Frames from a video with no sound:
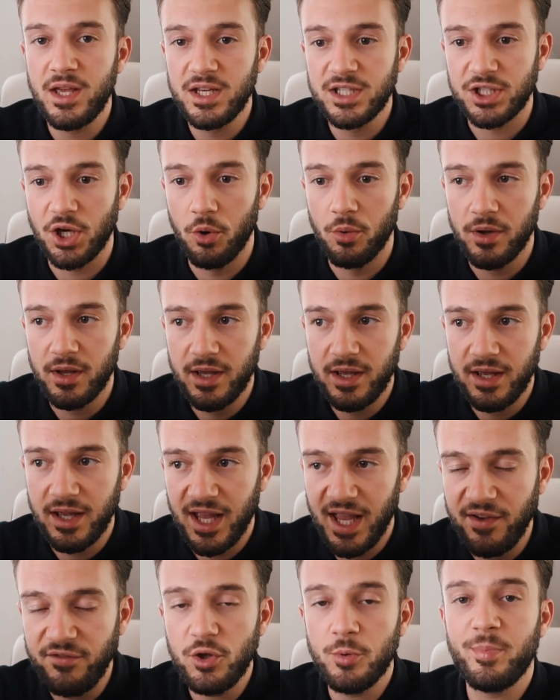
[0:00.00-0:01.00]
So
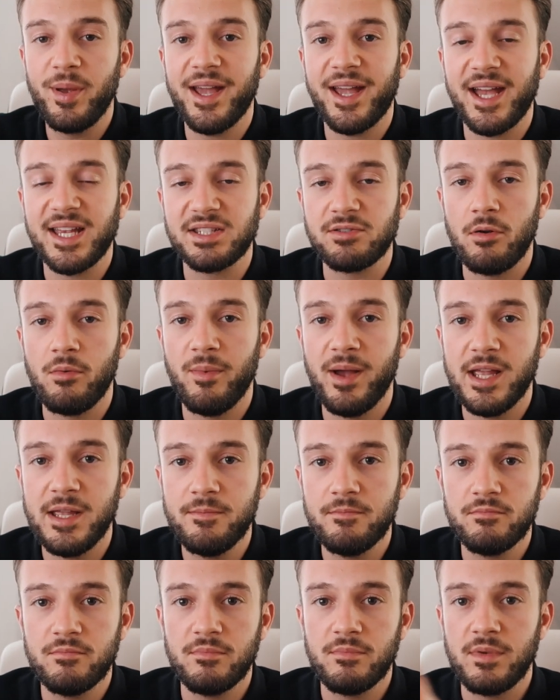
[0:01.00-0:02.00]
if you pick
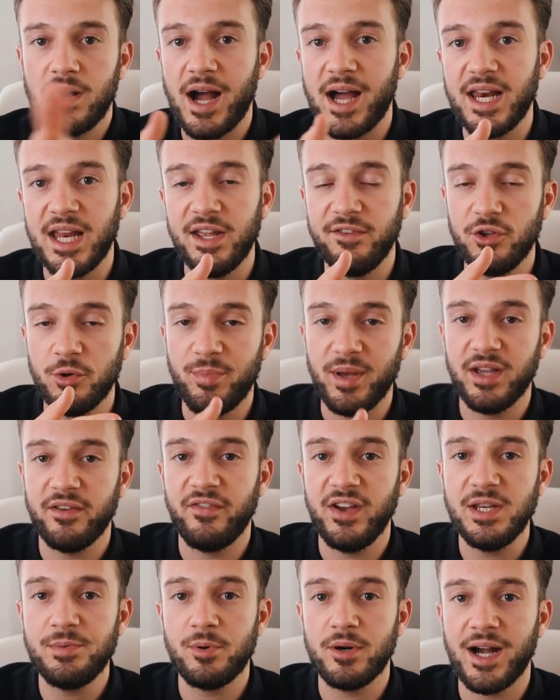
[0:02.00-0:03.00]
SMMA and if you pick
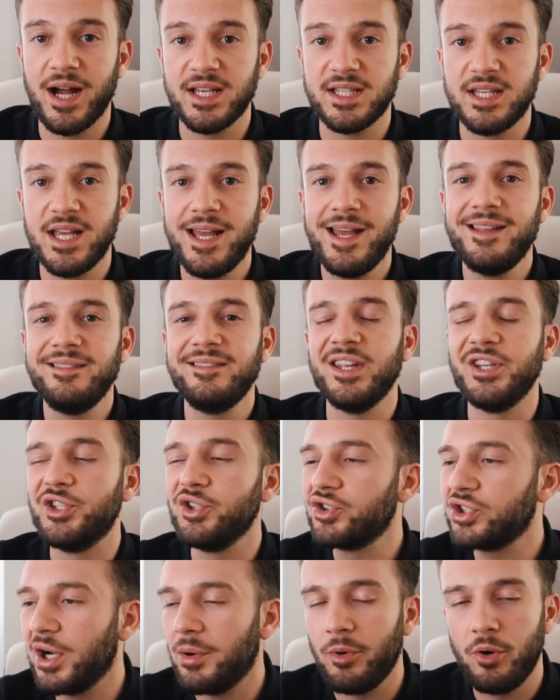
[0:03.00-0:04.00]
Facebook ads, then
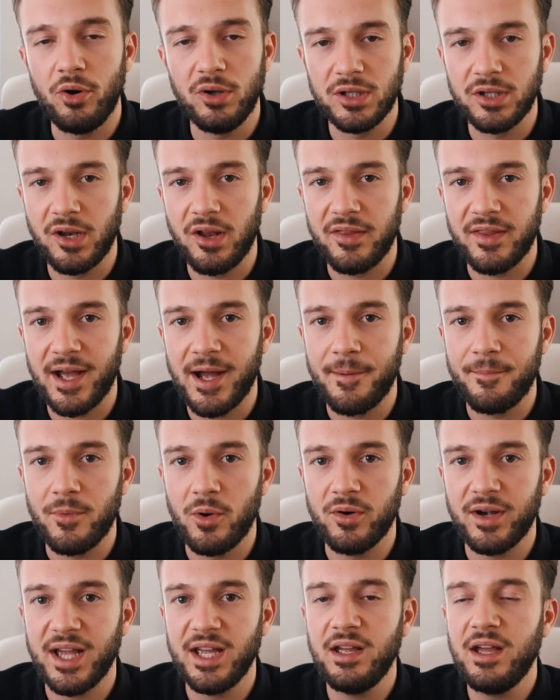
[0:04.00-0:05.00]
just go all in on that,
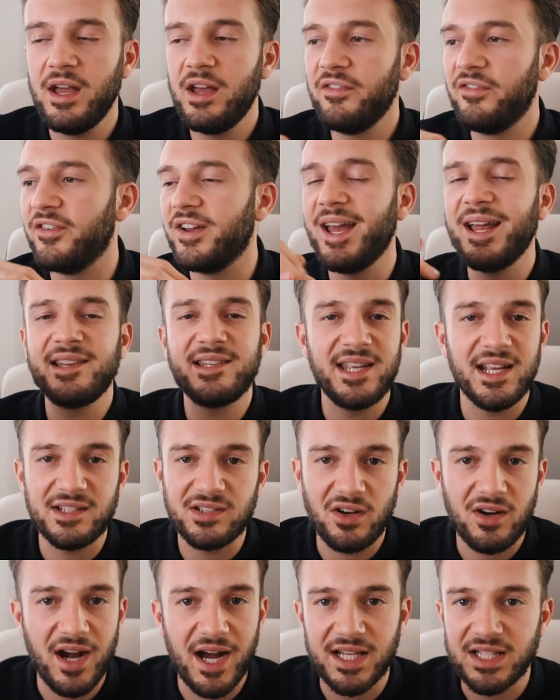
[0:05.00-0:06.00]
okay? Forget
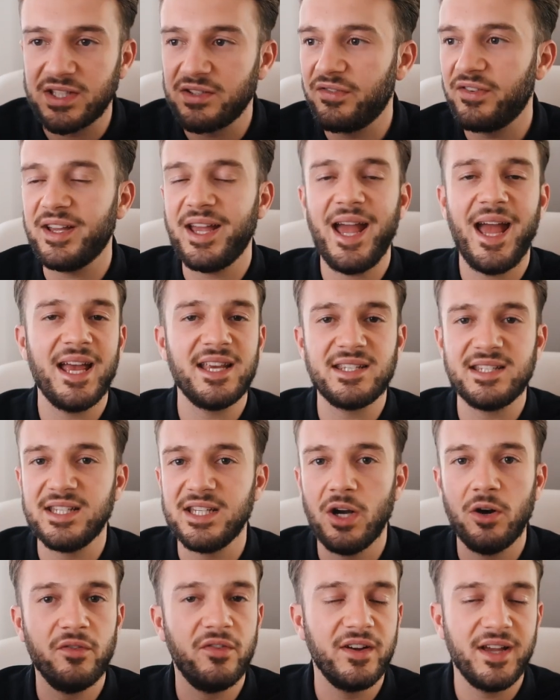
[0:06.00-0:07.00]
TikTok ads, forget
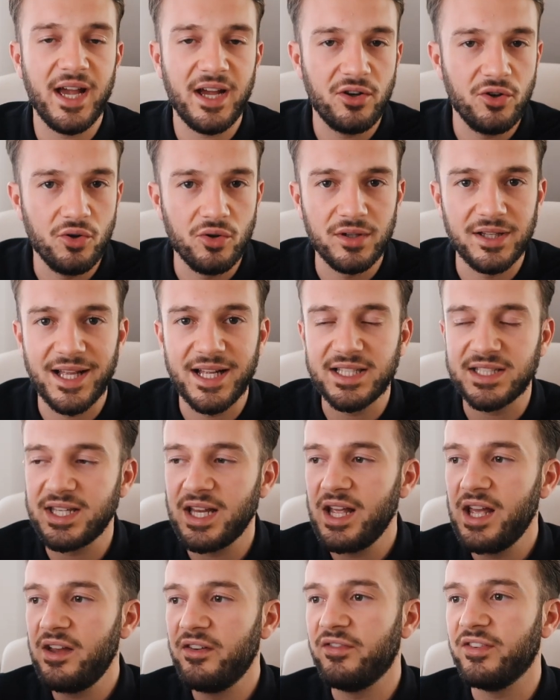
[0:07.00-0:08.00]
SEO, forget Google ads,
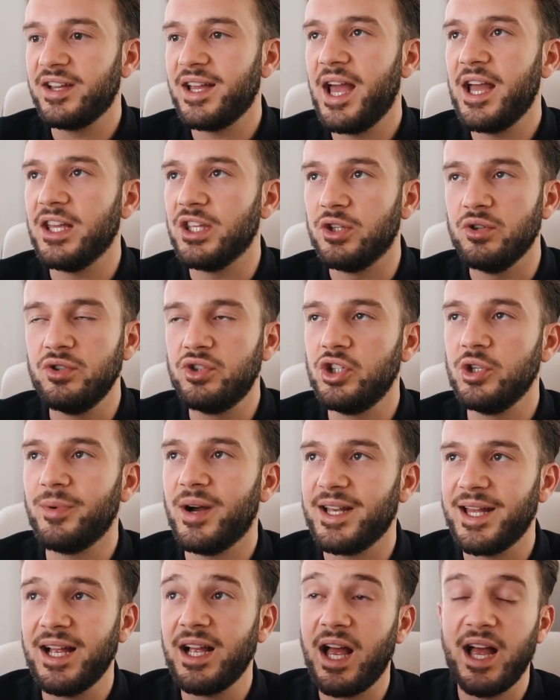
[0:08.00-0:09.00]
forget YouTube
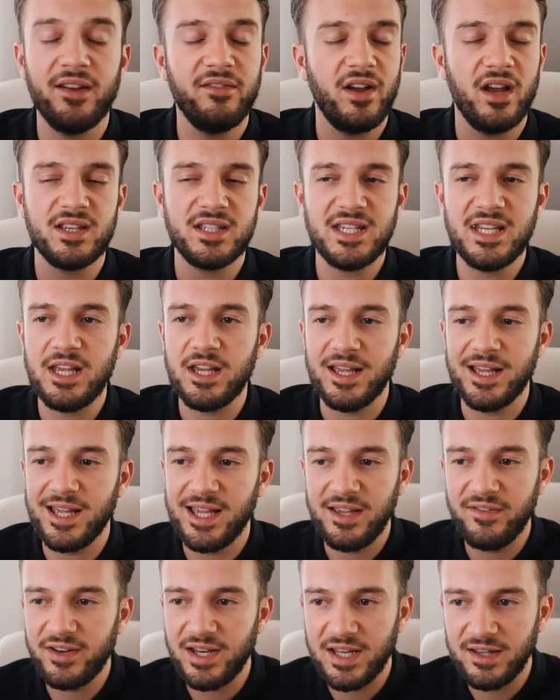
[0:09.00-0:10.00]
ads. I see it
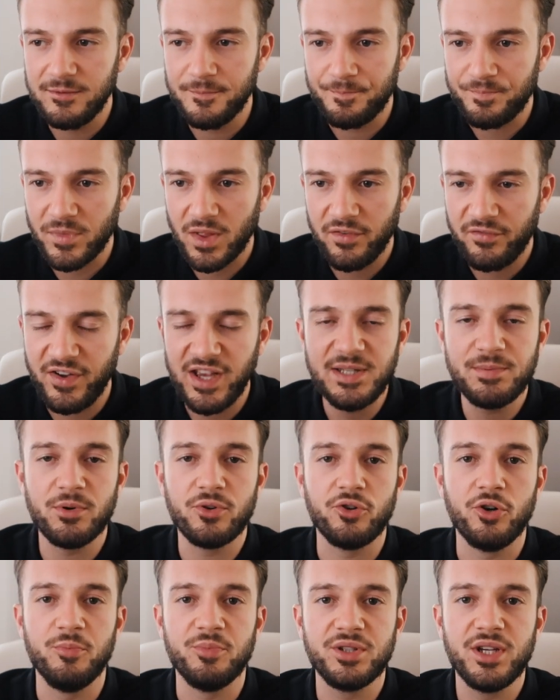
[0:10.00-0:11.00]
even in Facebook
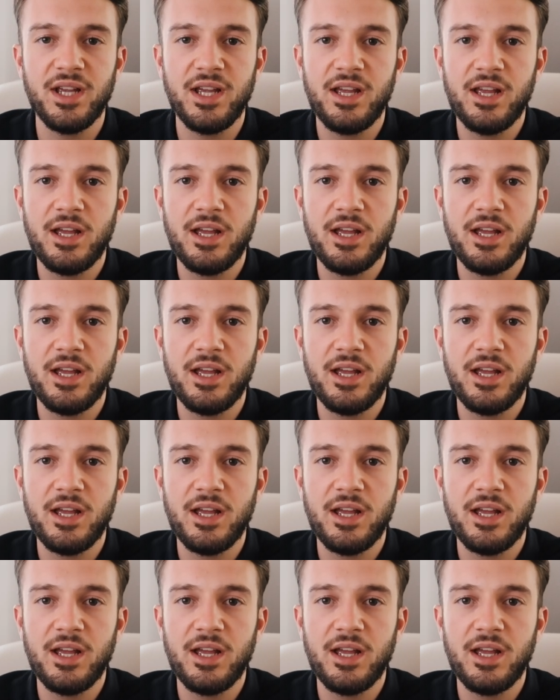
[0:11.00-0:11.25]
groups.